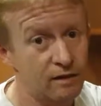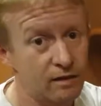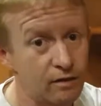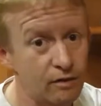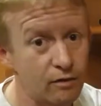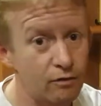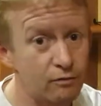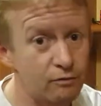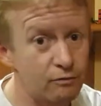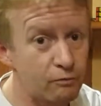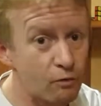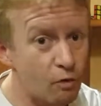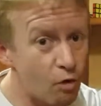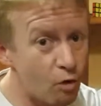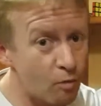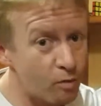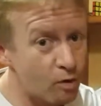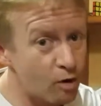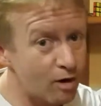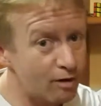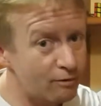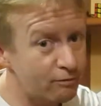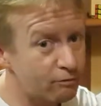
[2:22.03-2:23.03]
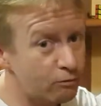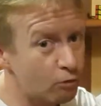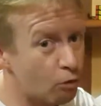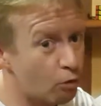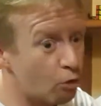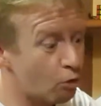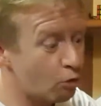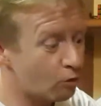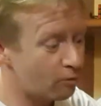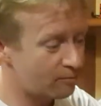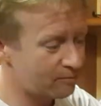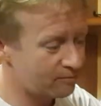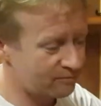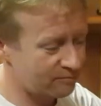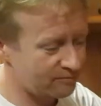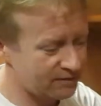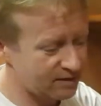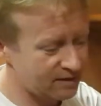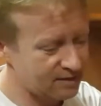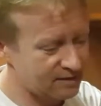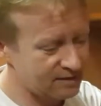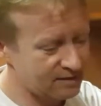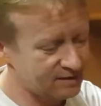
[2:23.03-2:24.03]
The 4x4.
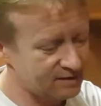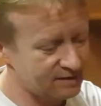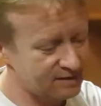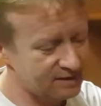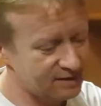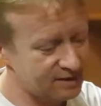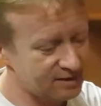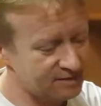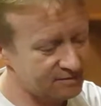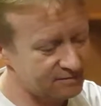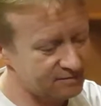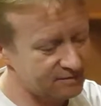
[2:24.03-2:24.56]
Yeah,